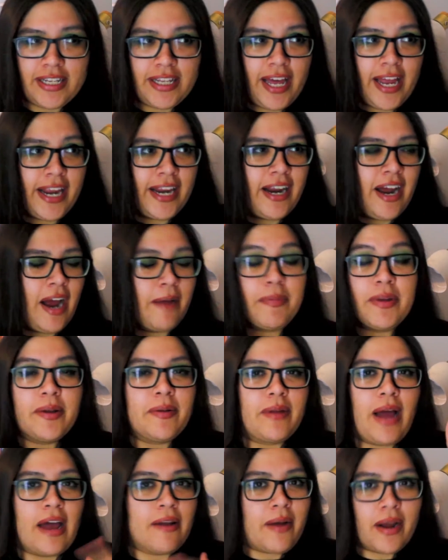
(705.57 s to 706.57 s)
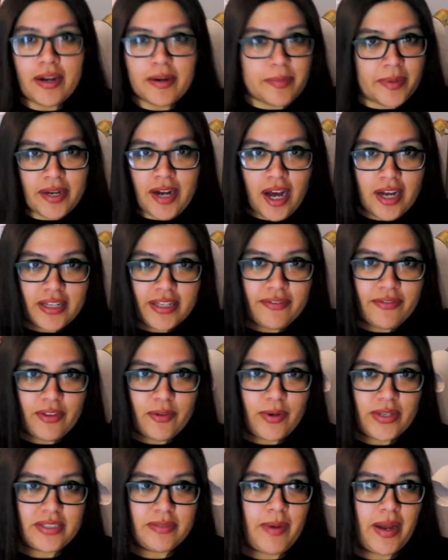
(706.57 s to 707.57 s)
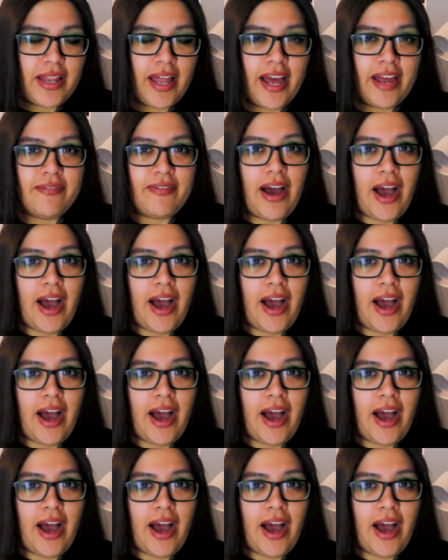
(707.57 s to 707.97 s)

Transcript: like I'm not gonna be an ugly for the rest of my life.